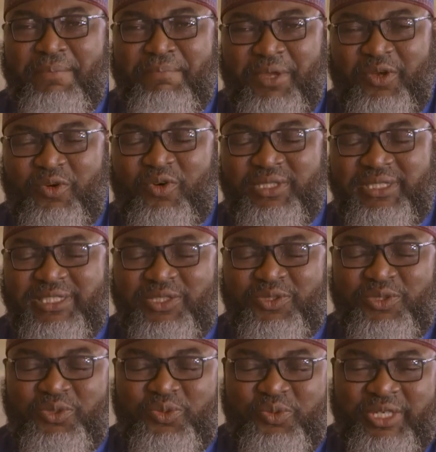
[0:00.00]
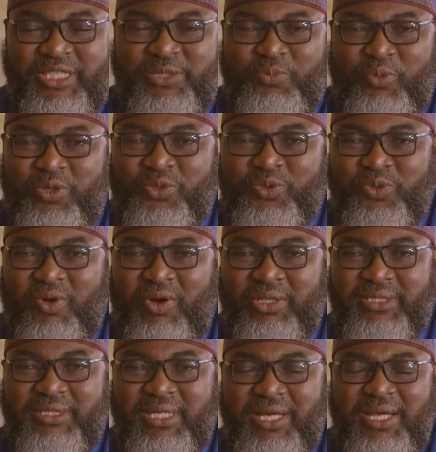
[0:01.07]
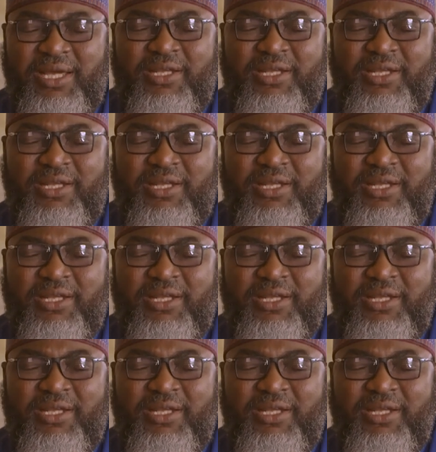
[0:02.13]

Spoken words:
because he's going to respond to us,